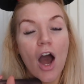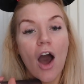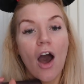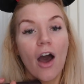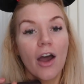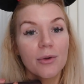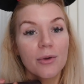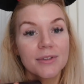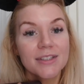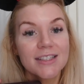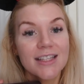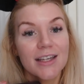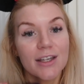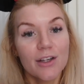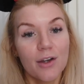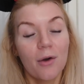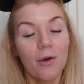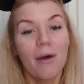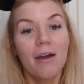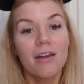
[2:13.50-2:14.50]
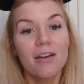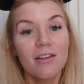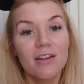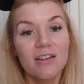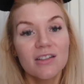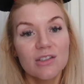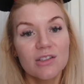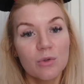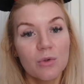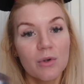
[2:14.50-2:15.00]
I would say go out of the
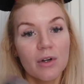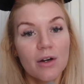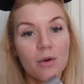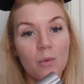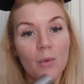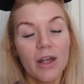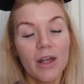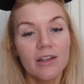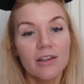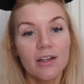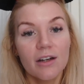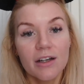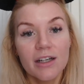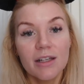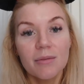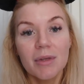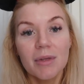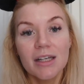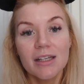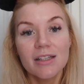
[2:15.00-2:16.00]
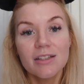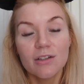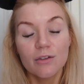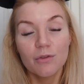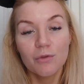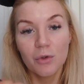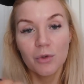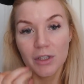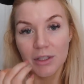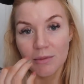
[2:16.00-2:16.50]
store, wait 30 minutes or
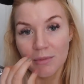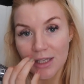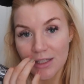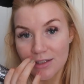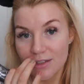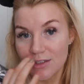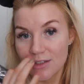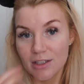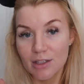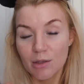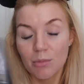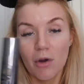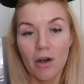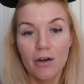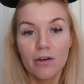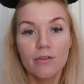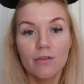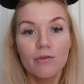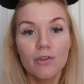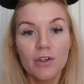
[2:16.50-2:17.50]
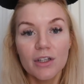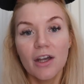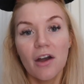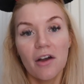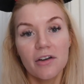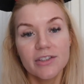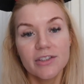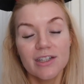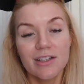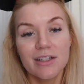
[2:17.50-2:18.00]
40 minutes until the product fully
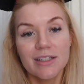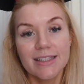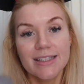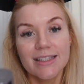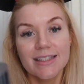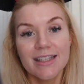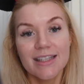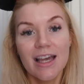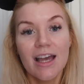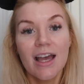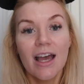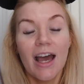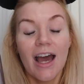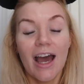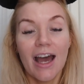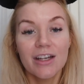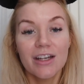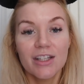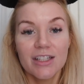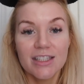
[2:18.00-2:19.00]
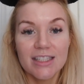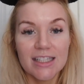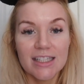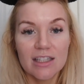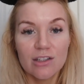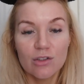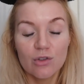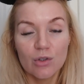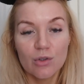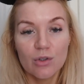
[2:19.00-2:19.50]
oxidizes and you can see
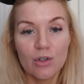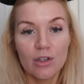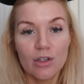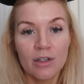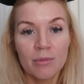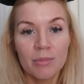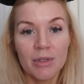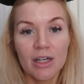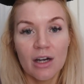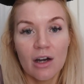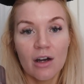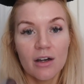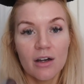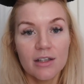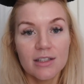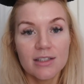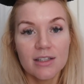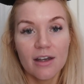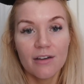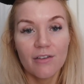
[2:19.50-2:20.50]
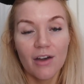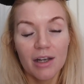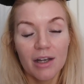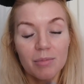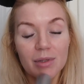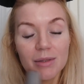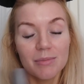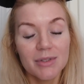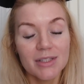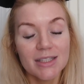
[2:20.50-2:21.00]
the true color, because I've had
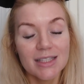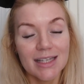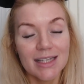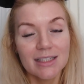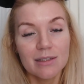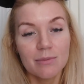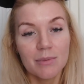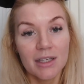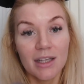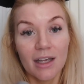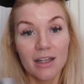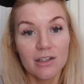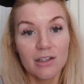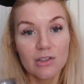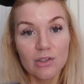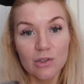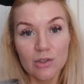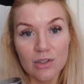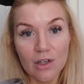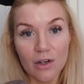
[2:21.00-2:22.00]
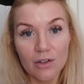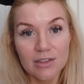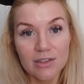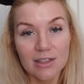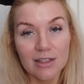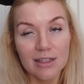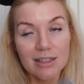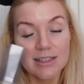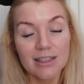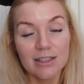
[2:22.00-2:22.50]
people say to me that it does
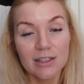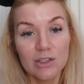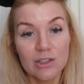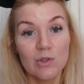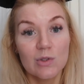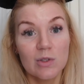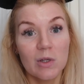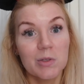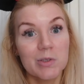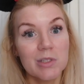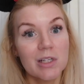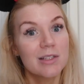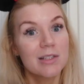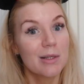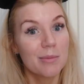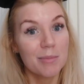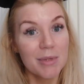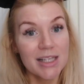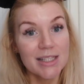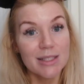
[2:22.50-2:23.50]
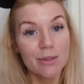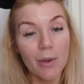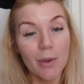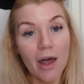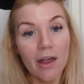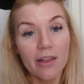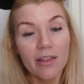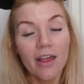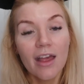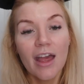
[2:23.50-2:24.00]
oxidize, and it does oxidize on me as
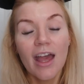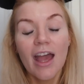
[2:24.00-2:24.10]
well.